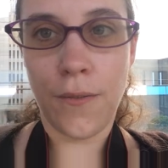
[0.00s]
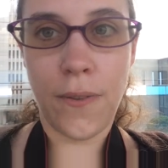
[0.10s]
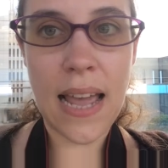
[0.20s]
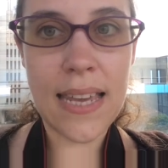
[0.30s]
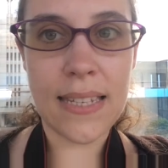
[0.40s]

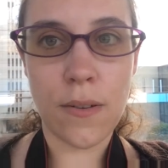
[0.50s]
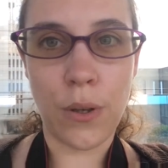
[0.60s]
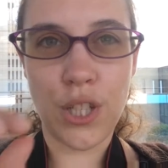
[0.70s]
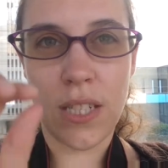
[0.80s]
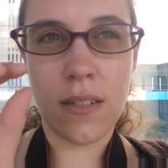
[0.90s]
face
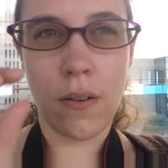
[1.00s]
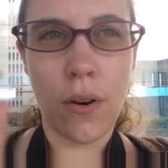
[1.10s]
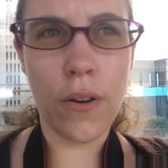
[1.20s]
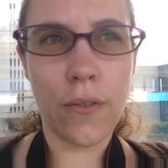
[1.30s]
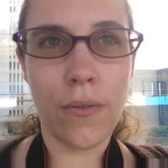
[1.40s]
which is
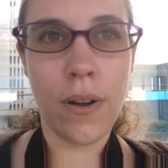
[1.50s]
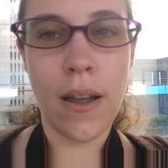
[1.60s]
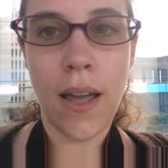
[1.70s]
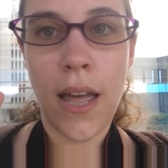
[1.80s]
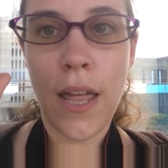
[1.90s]
sort of
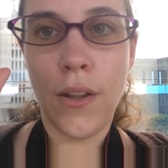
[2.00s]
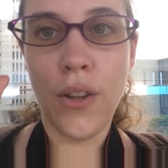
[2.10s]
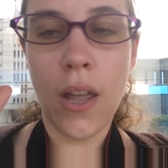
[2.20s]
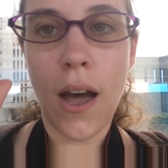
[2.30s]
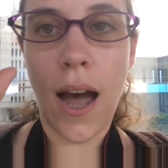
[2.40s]

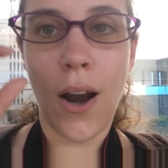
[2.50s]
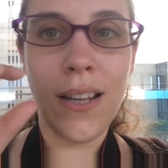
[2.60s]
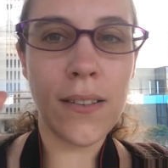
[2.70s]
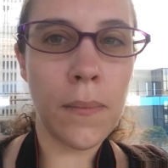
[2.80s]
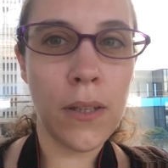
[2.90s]
a
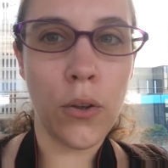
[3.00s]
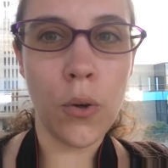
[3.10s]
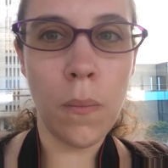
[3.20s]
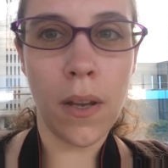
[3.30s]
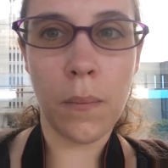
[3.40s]
little bit
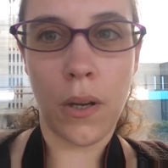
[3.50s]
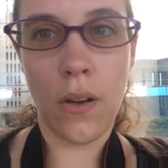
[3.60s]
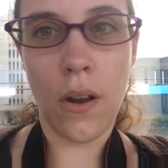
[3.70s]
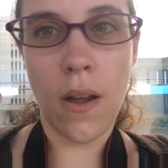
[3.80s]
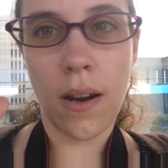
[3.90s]
human, but
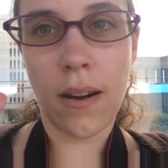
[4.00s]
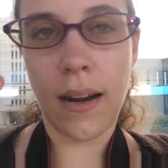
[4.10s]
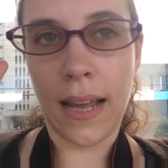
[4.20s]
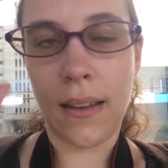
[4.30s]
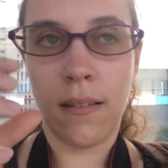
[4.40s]

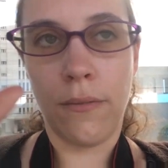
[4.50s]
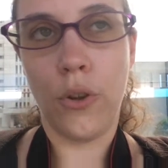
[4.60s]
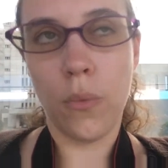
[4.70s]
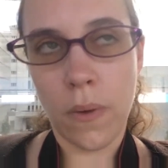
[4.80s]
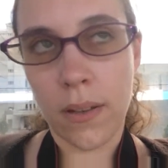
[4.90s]
like
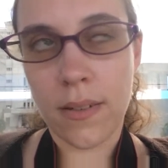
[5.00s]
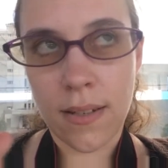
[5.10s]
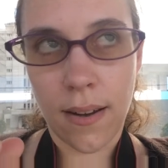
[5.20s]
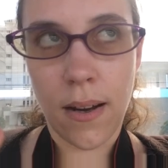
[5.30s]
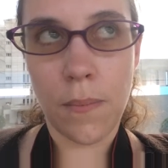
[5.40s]
human
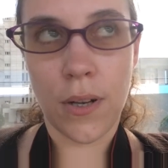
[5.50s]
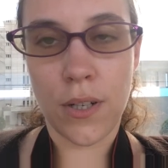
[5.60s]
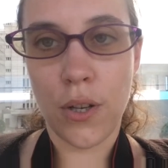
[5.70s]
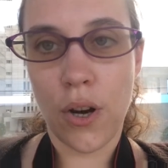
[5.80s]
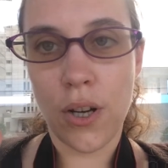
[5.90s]
style, but
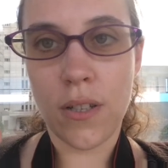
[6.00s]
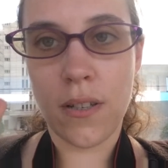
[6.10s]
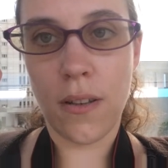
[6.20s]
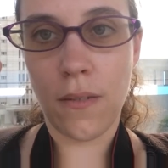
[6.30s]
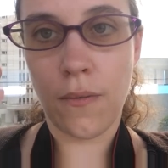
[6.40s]
not
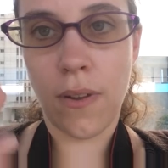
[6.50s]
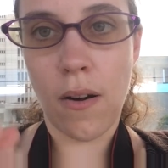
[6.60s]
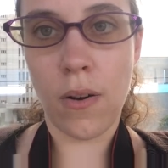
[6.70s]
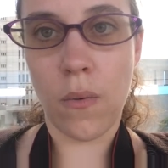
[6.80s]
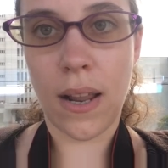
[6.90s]

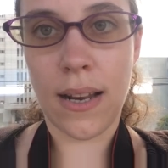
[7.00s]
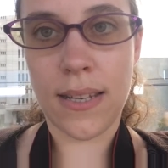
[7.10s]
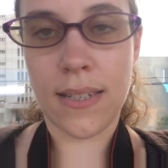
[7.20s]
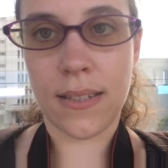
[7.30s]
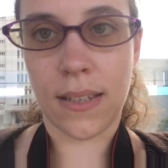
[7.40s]
very
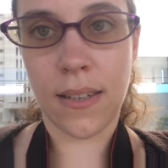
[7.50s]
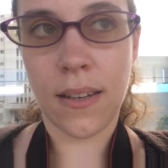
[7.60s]
realistic.